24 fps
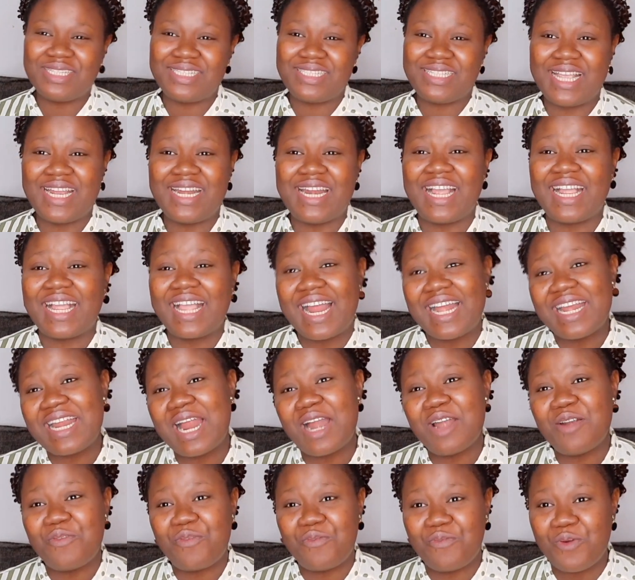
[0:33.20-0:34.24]
to say that
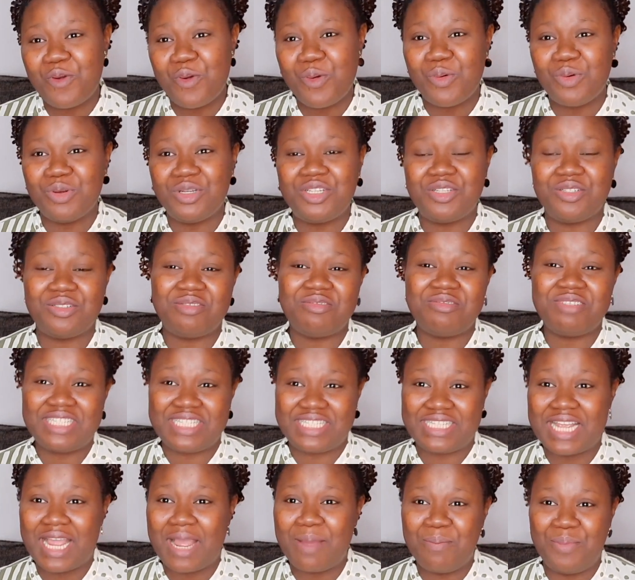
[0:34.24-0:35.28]
Ghanaian food
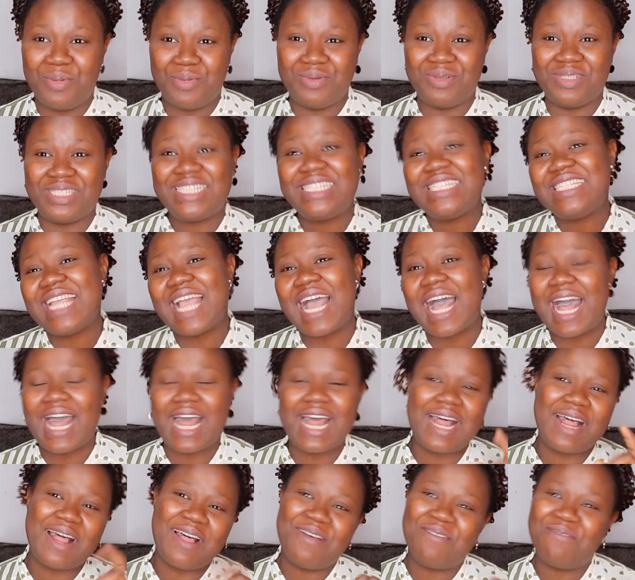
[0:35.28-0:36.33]
resembles
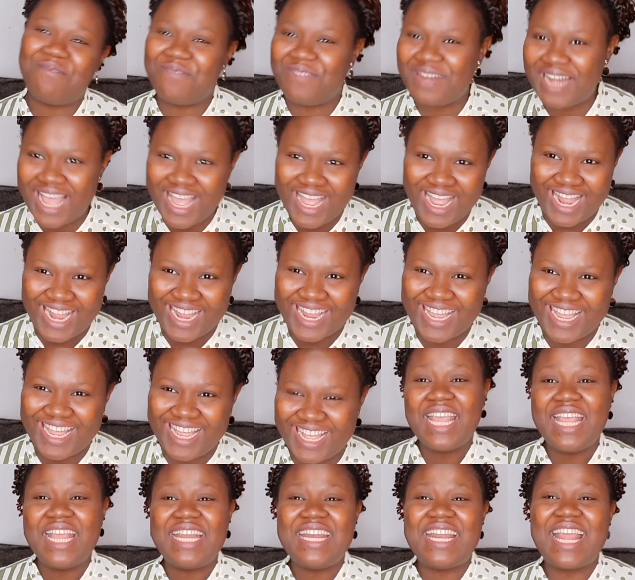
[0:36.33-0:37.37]
their flag.
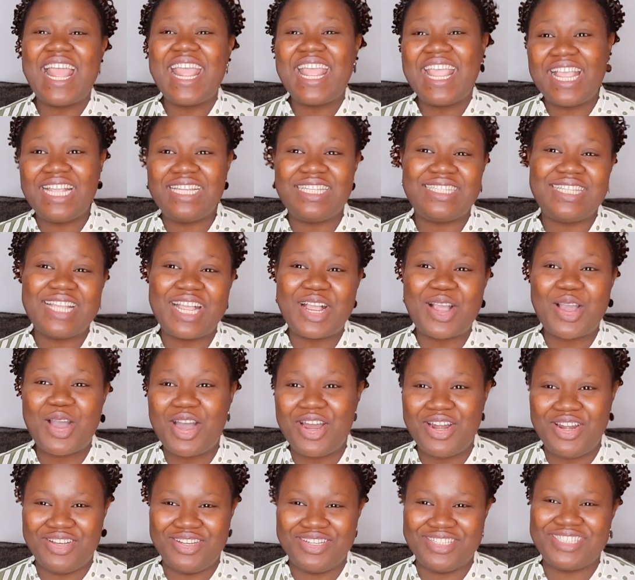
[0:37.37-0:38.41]
They eat the
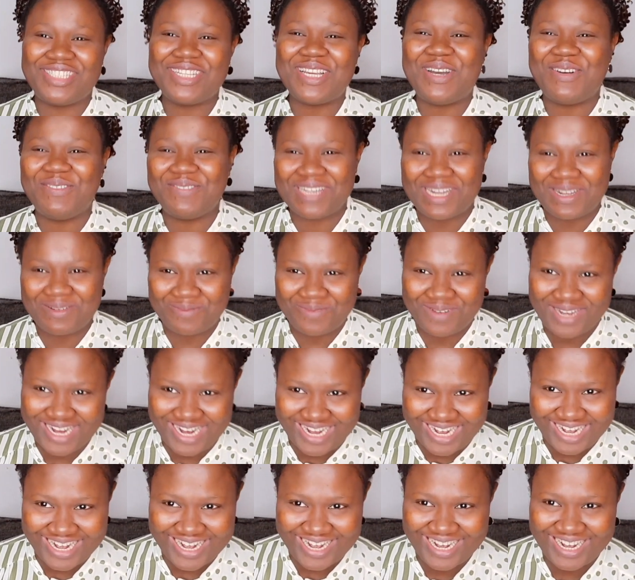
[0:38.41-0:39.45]
colors of their
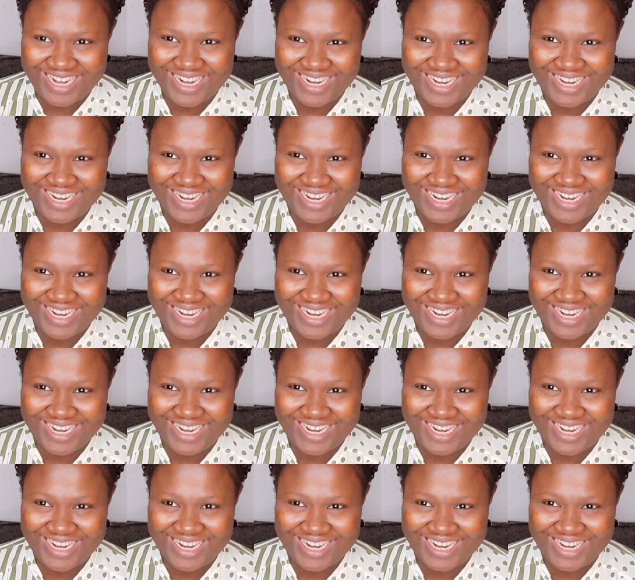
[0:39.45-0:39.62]
flag.